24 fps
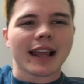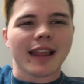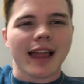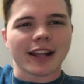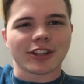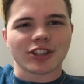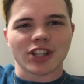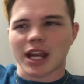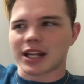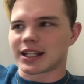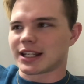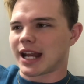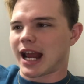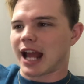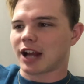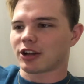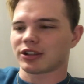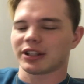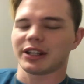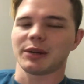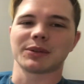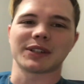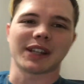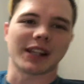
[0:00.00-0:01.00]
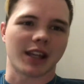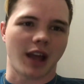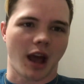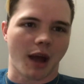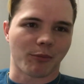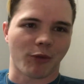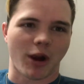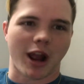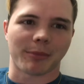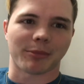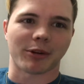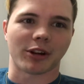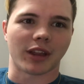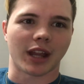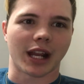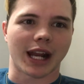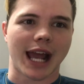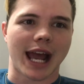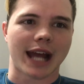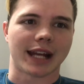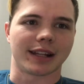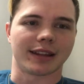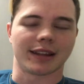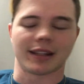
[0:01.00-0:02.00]
I last checked in actually was a gum wrapper that I
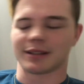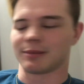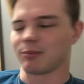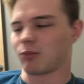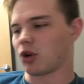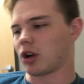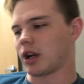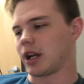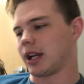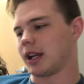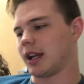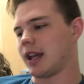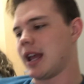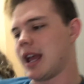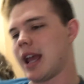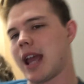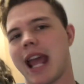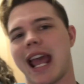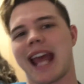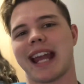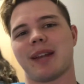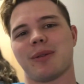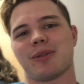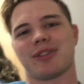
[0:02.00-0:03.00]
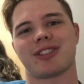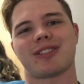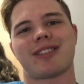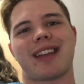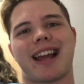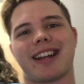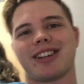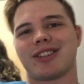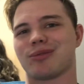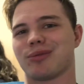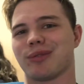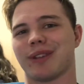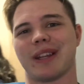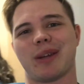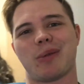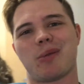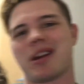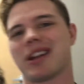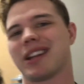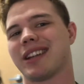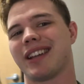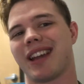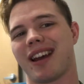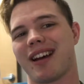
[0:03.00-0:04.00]
added this morning. And it was just, I just really
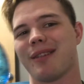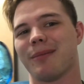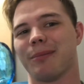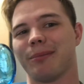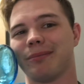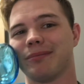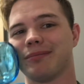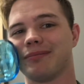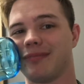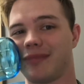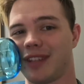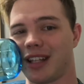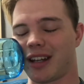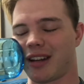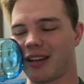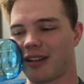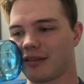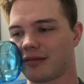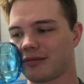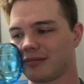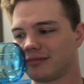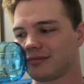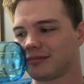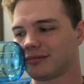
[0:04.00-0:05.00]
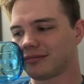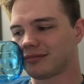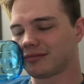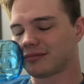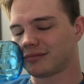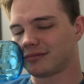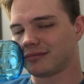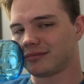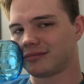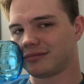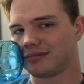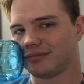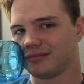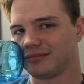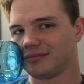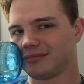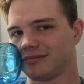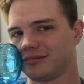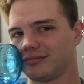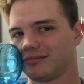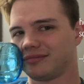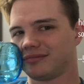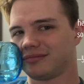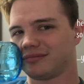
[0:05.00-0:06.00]
wanted gum, you know?
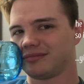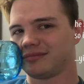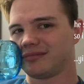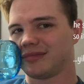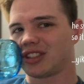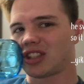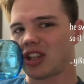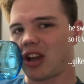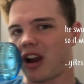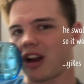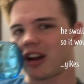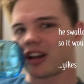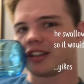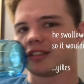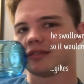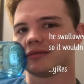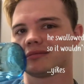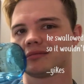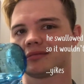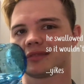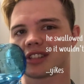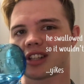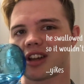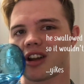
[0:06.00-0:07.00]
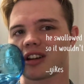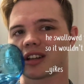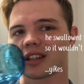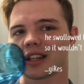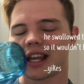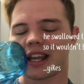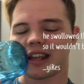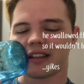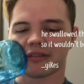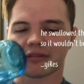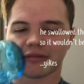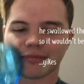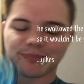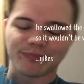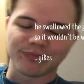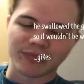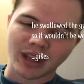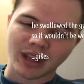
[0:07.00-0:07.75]
It's hard. It's a hard life.